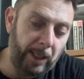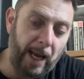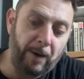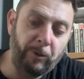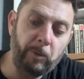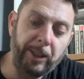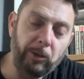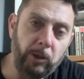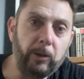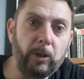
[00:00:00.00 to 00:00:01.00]
Everywhere you
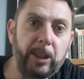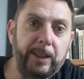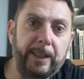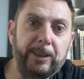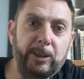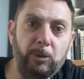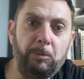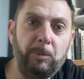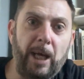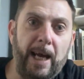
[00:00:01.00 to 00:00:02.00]
look, there's
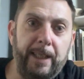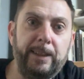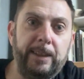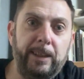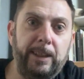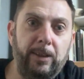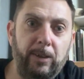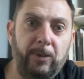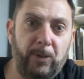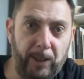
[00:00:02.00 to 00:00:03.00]
some handy
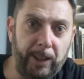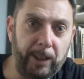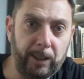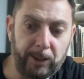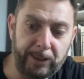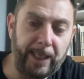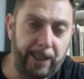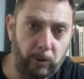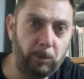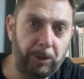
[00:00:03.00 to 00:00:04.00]
thing to
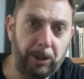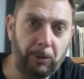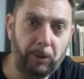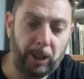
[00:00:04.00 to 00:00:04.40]
help you